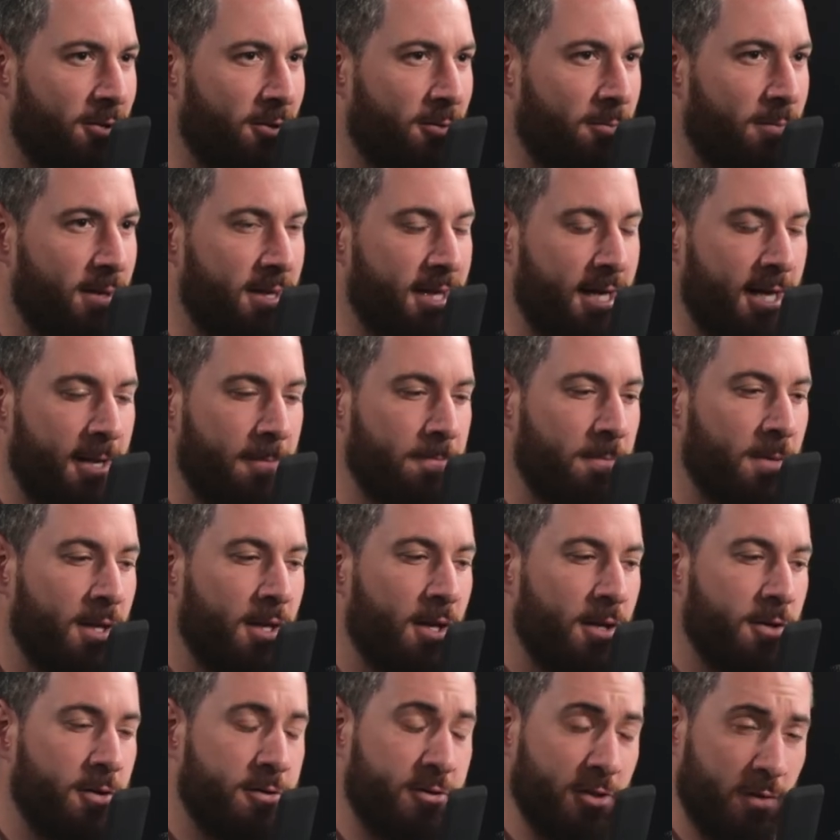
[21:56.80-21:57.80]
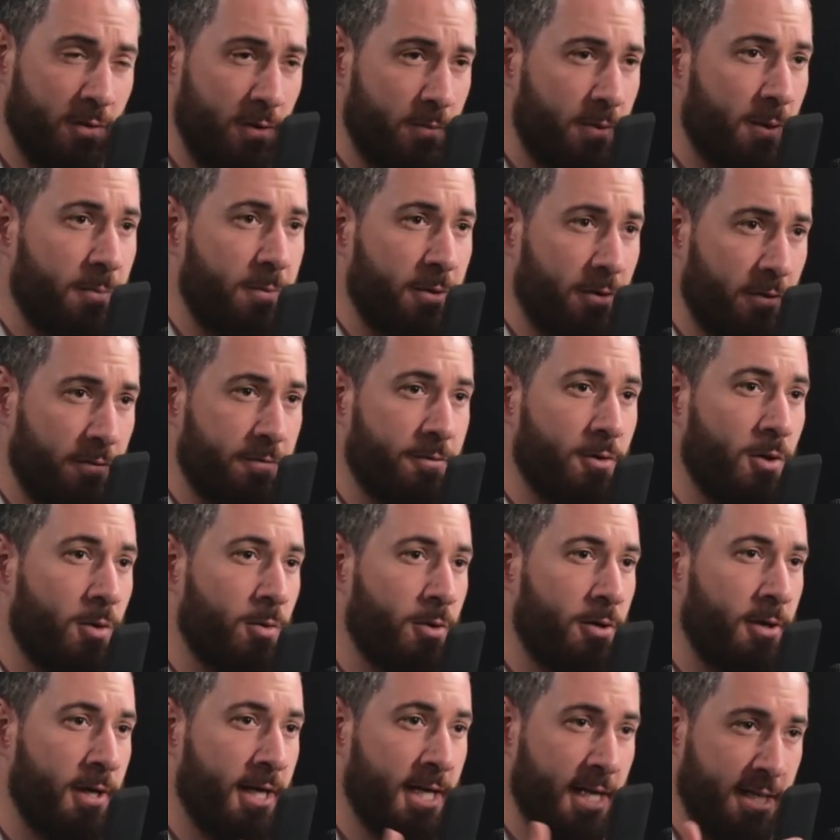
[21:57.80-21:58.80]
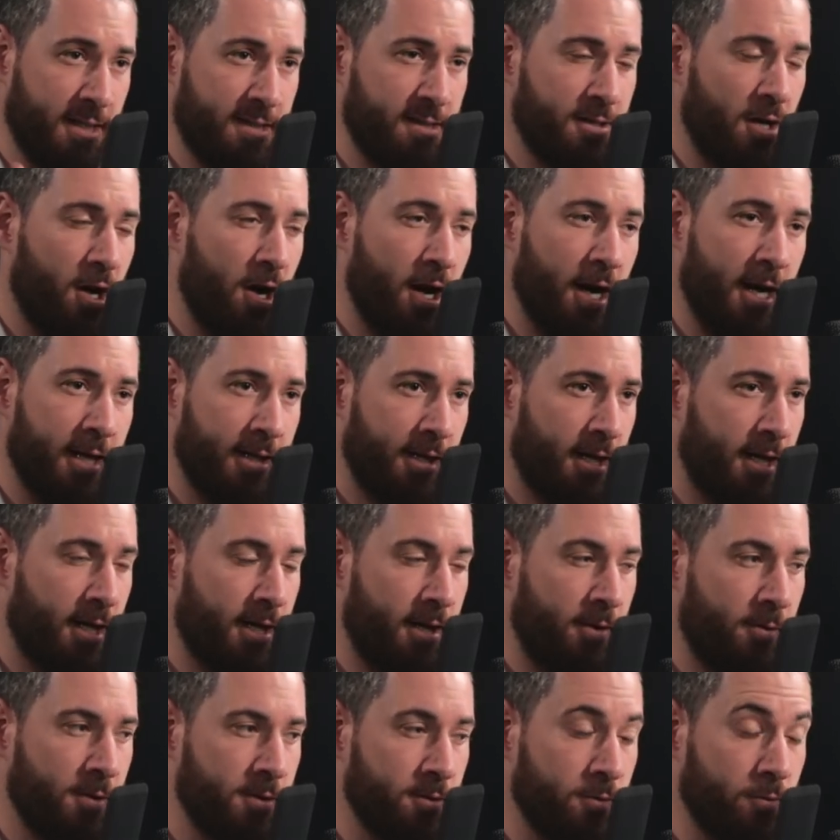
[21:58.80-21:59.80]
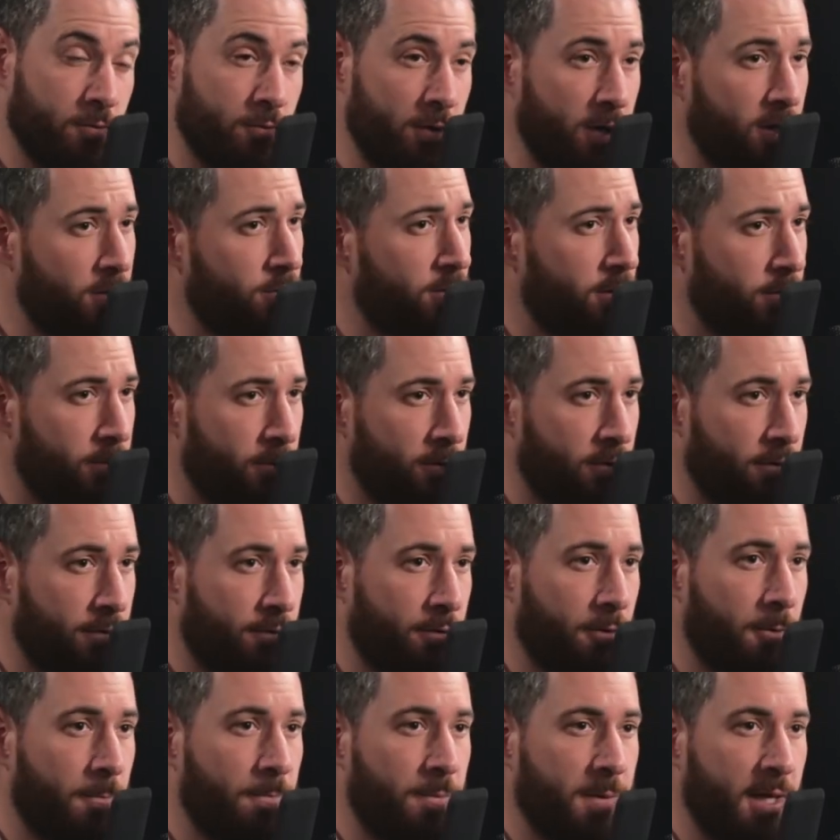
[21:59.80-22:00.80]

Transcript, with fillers: all. No. But then you told me about People of Nowhere, and I saw it, and it was really really beautiful.